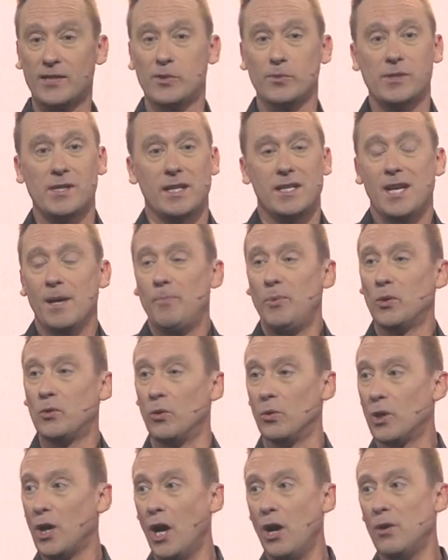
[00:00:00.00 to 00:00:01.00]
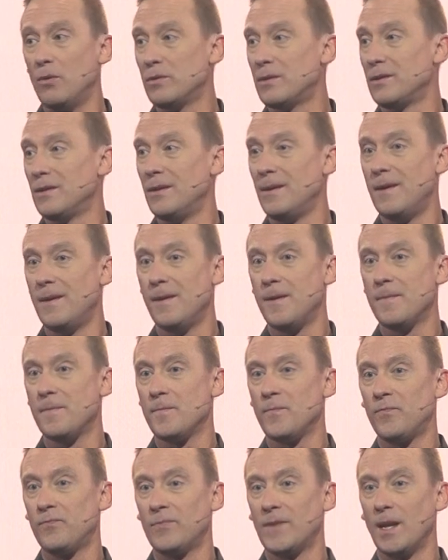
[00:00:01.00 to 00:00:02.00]
was the typical coat.
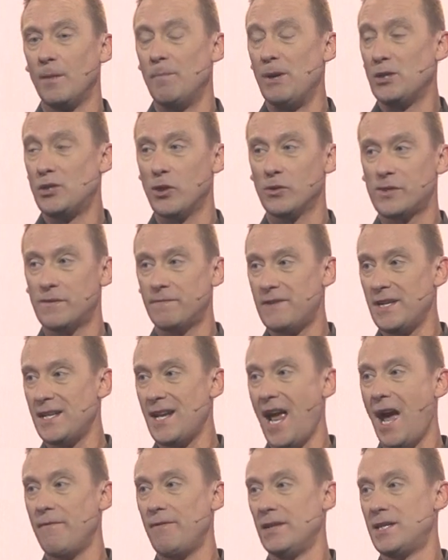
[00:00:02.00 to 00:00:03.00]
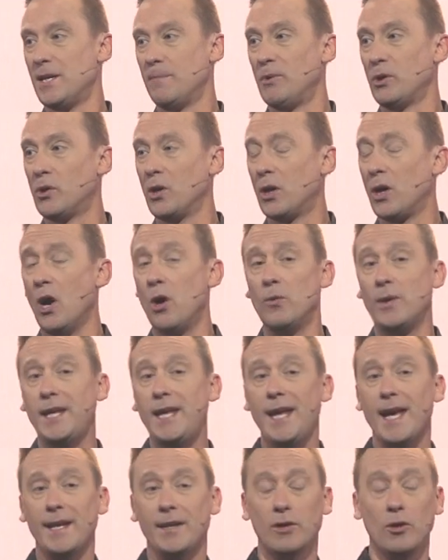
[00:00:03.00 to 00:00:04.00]
But Joseph didn't have the typical coat.
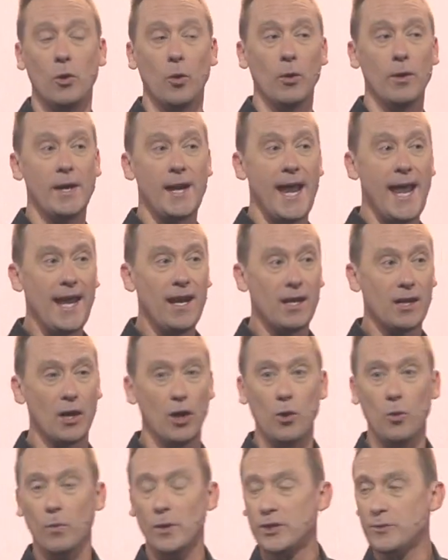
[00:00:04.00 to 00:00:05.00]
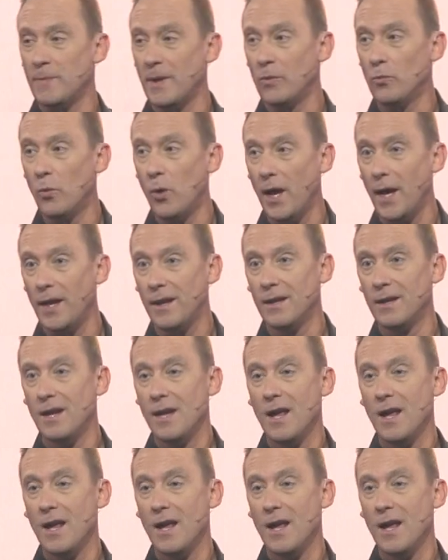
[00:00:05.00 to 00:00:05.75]
He had an ornate coat, which meant what?